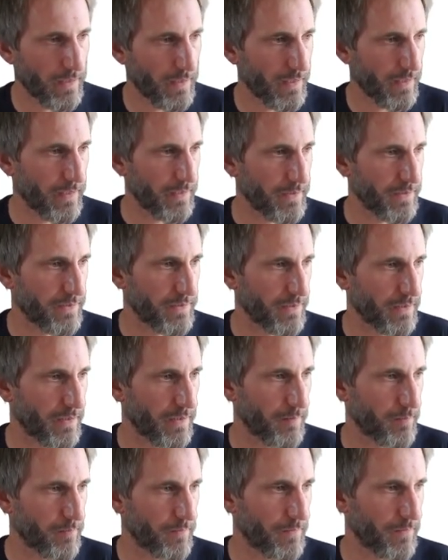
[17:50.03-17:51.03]
And
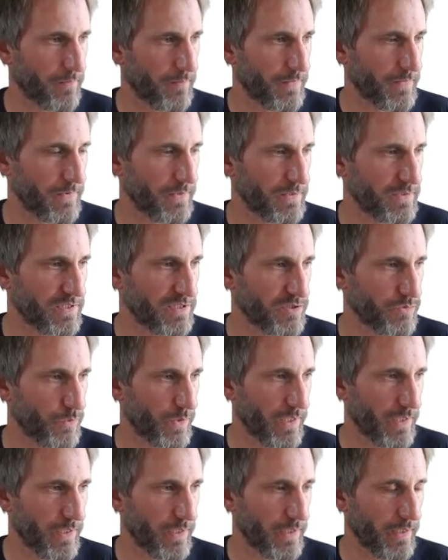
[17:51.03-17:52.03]
um, this
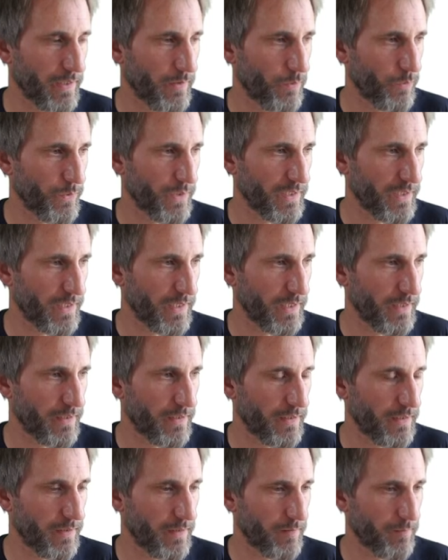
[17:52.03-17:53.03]
way uh, we
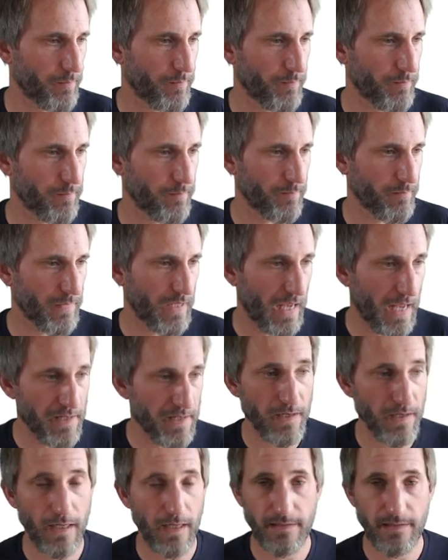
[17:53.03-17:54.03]
can um,
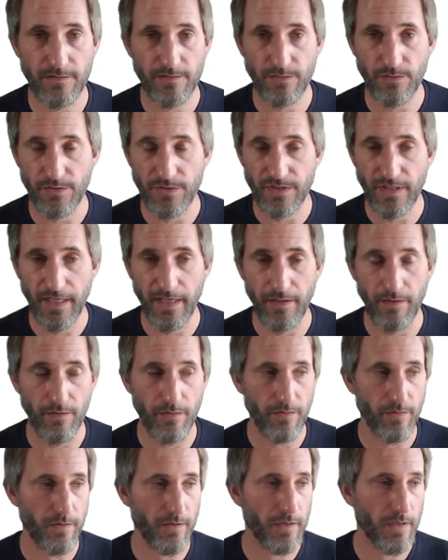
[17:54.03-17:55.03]
analyze the
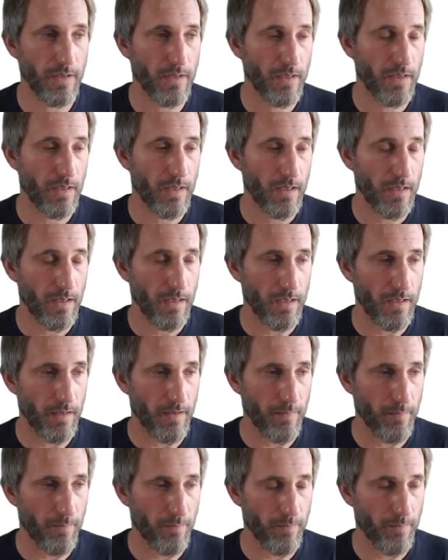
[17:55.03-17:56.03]
container
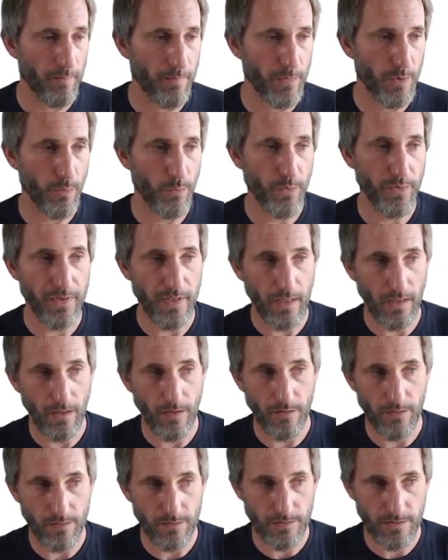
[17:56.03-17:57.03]
um,
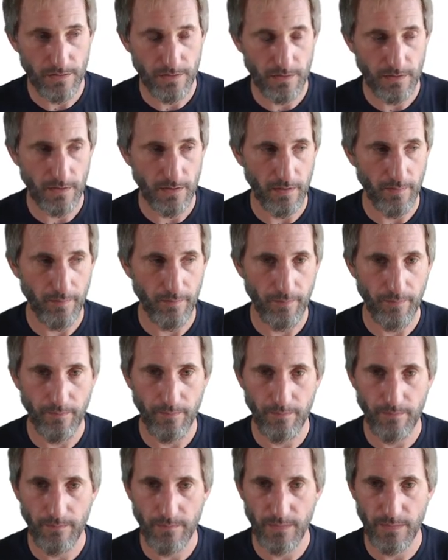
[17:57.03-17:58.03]
without
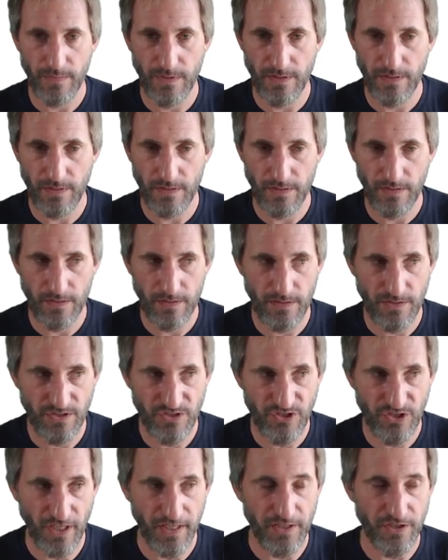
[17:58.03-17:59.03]
um,
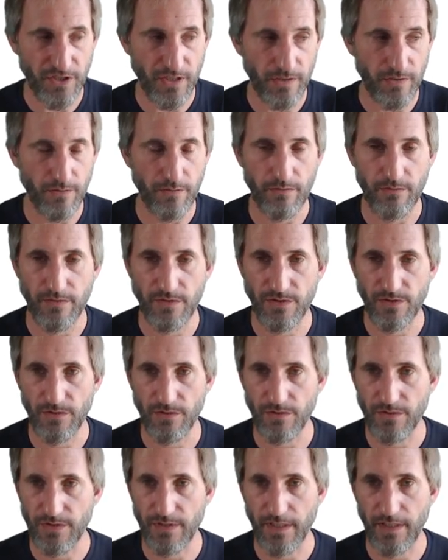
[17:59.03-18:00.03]
changing the original
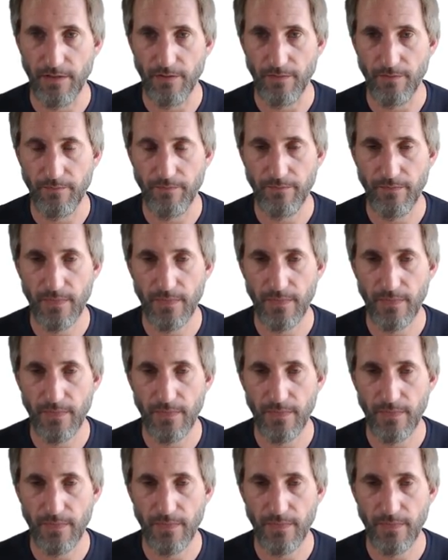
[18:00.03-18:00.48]
container.